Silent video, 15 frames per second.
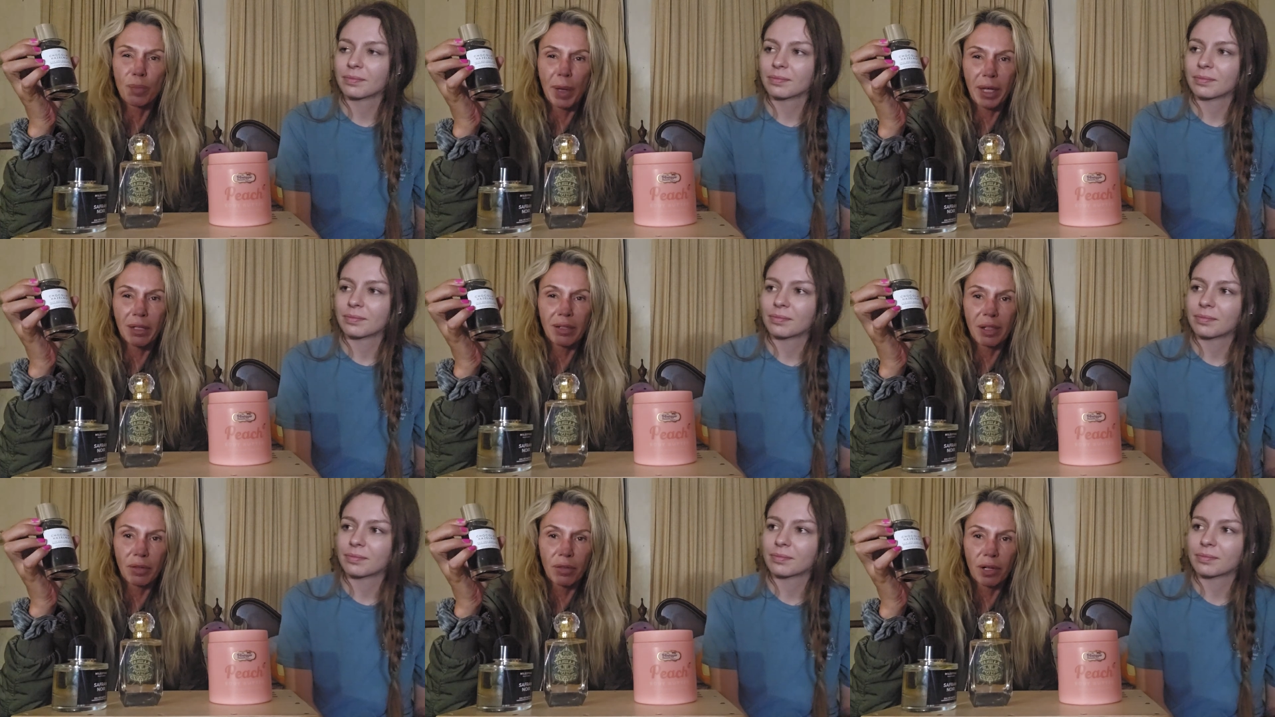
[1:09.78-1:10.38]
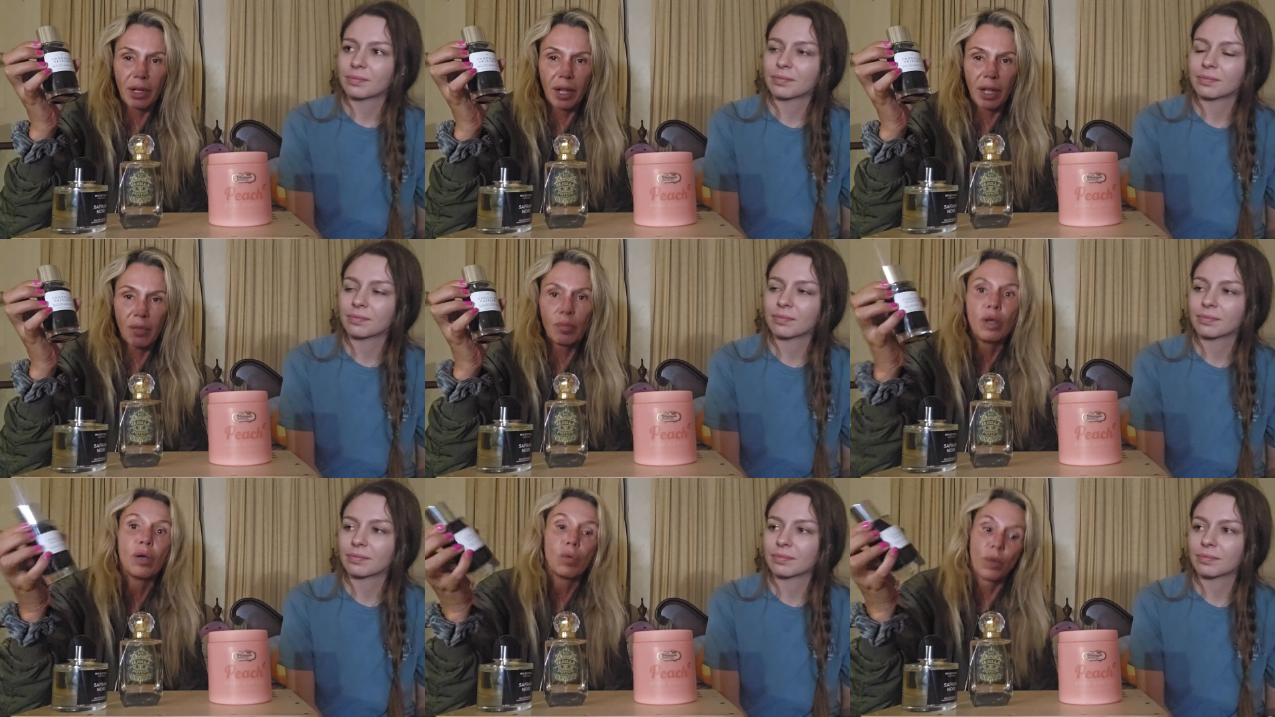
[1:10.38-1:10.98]
Speaker 1: by a different
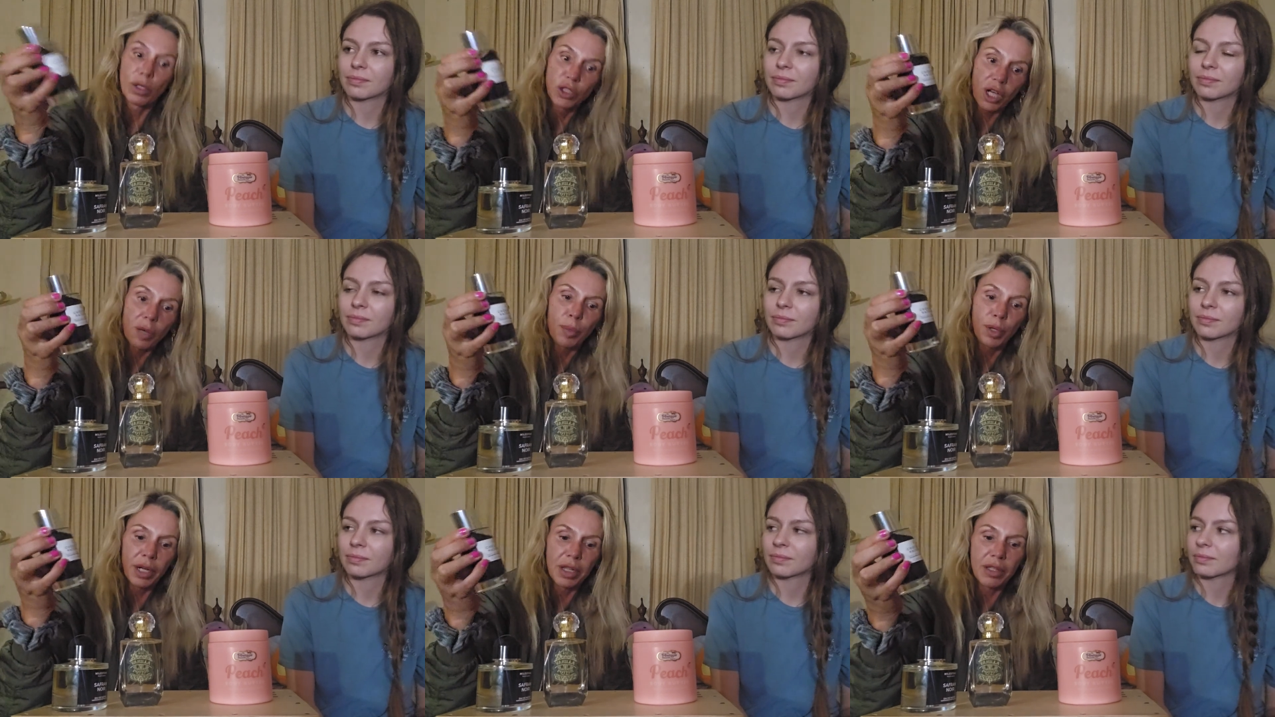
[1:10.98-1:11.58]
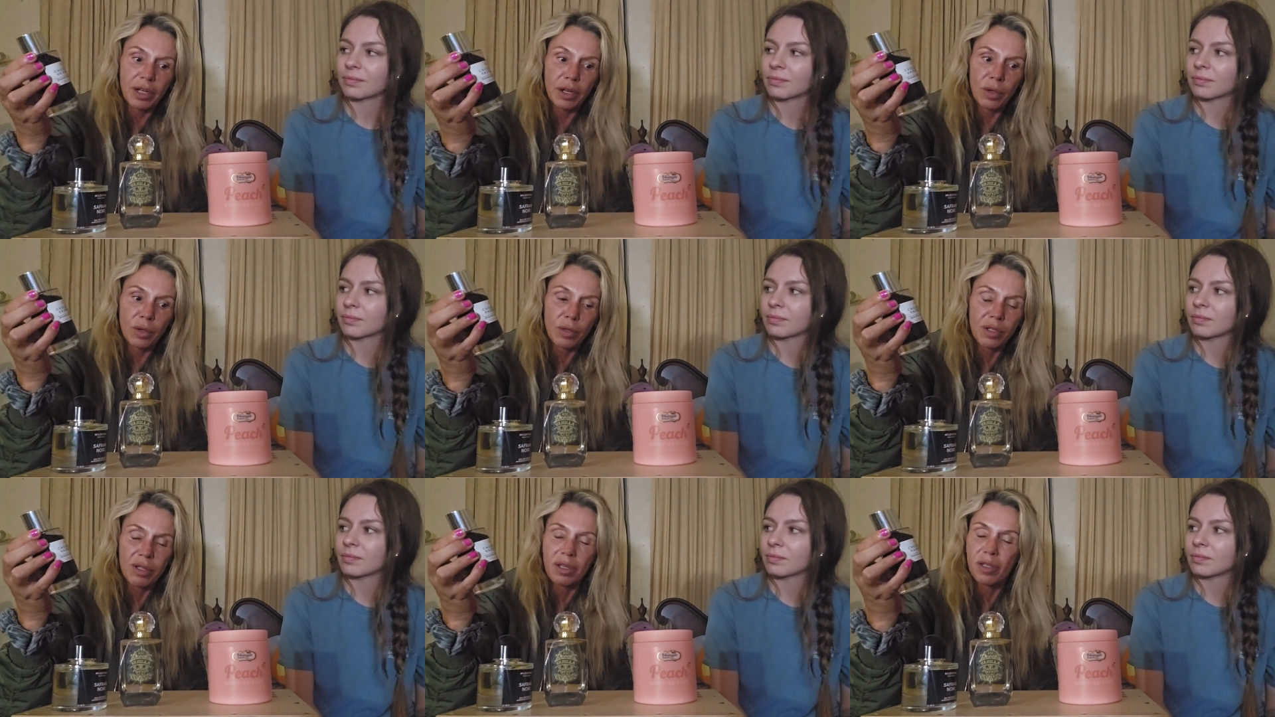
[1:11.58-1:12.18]
name, which I'll put in the
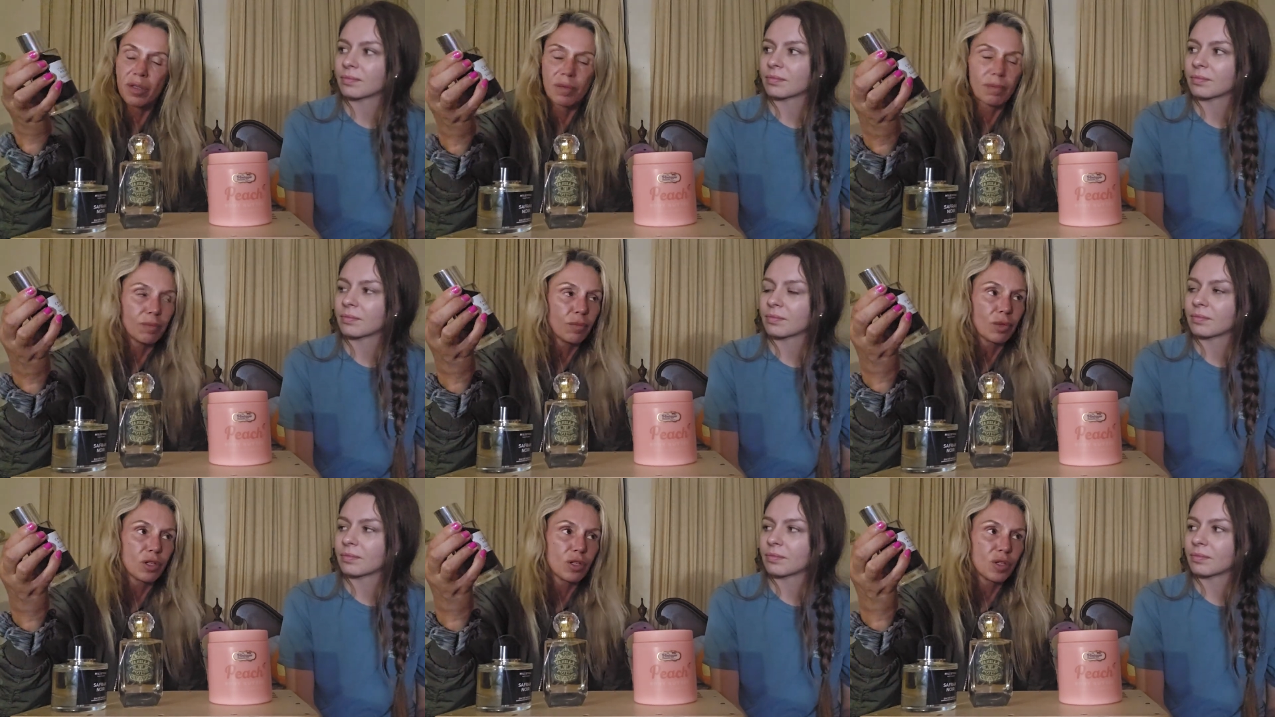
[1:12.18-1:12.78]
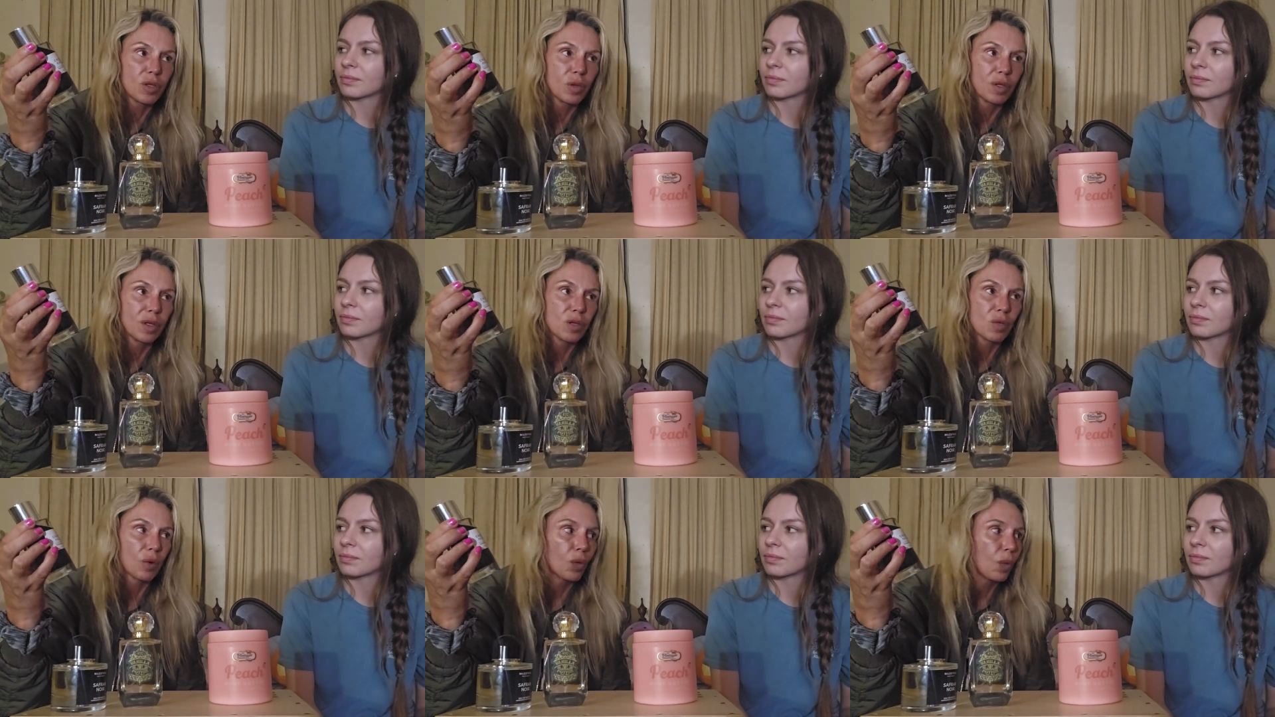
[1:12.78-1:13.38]
notes because we're just doing
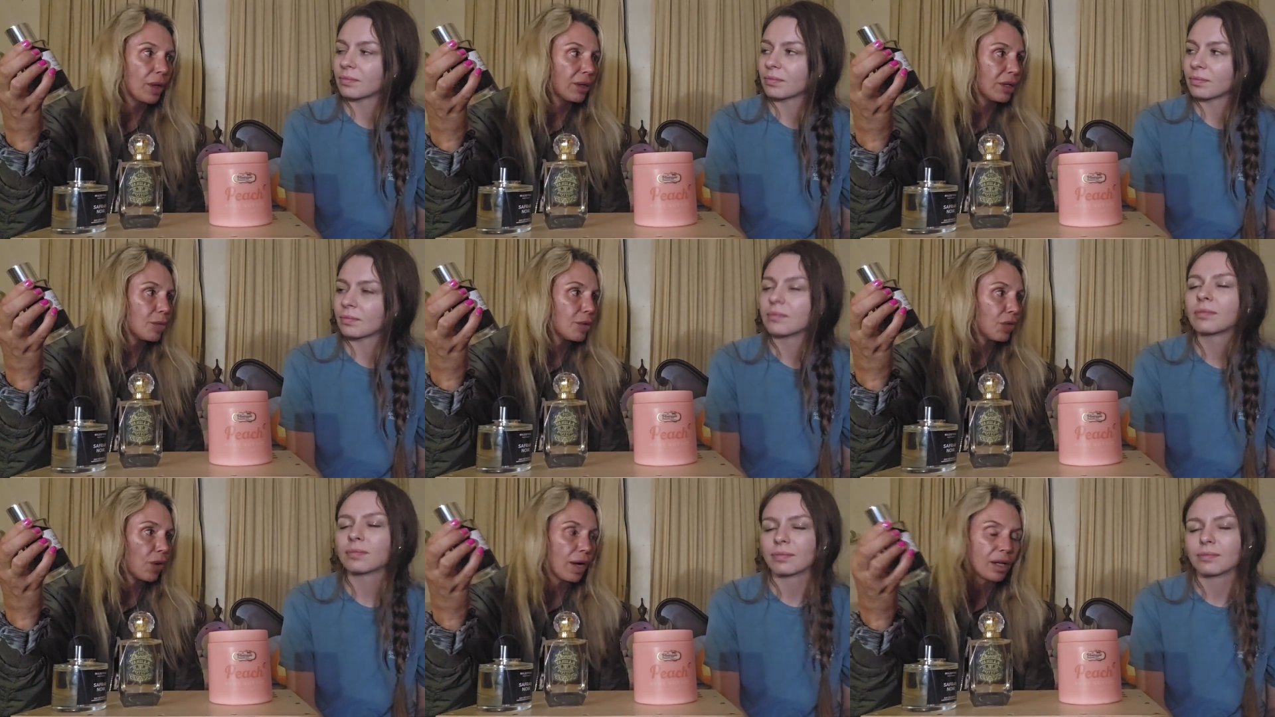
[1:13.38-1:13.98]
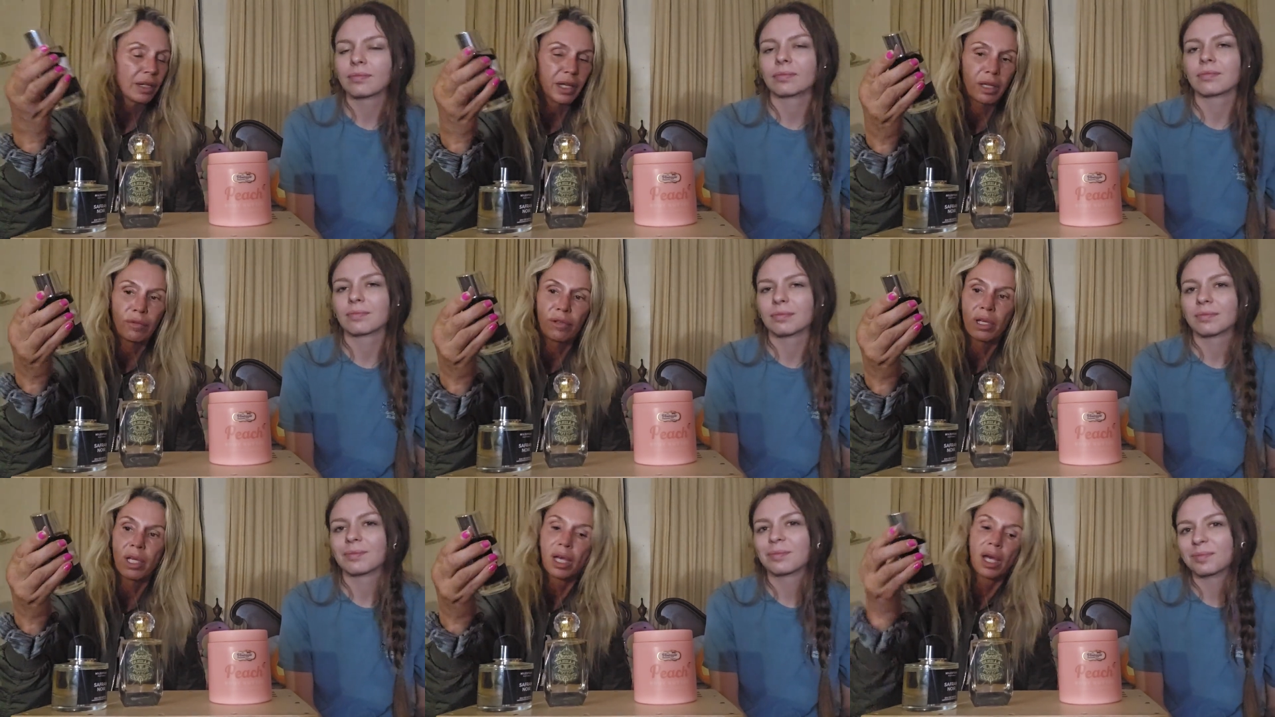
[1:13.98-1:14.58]
this real quickly before I
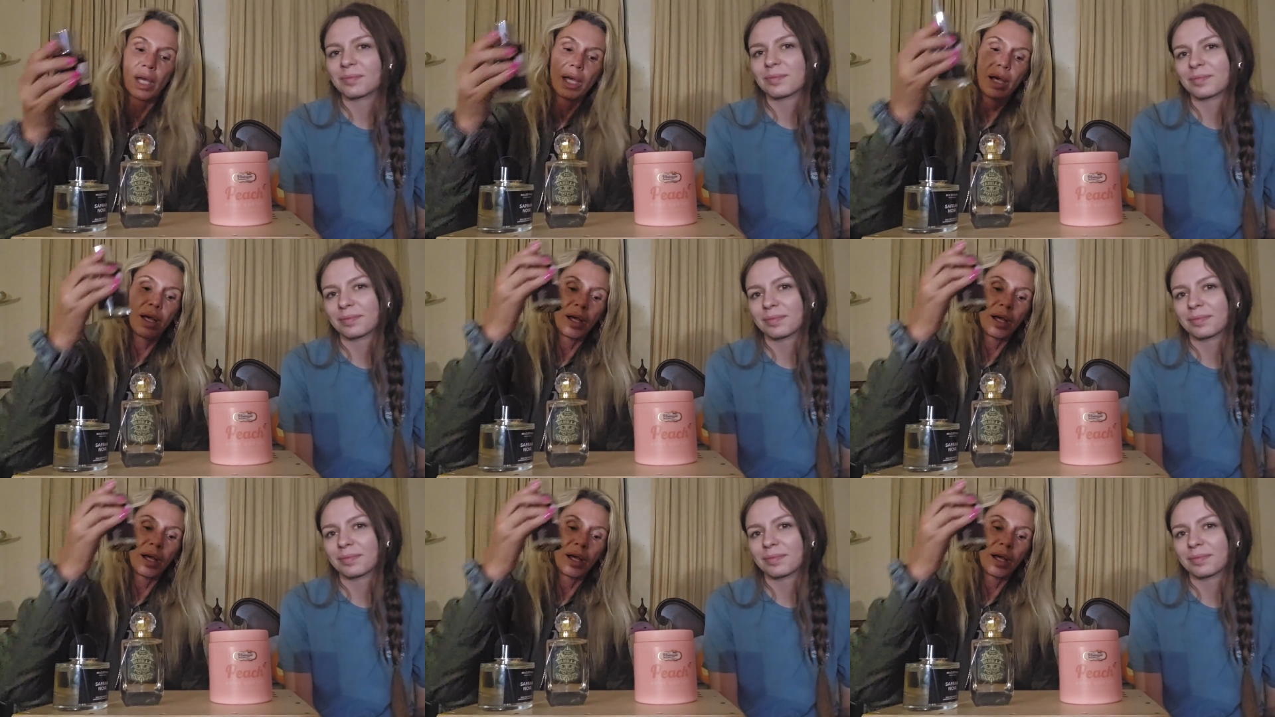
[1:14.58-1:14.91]
leave. Mm-hmm.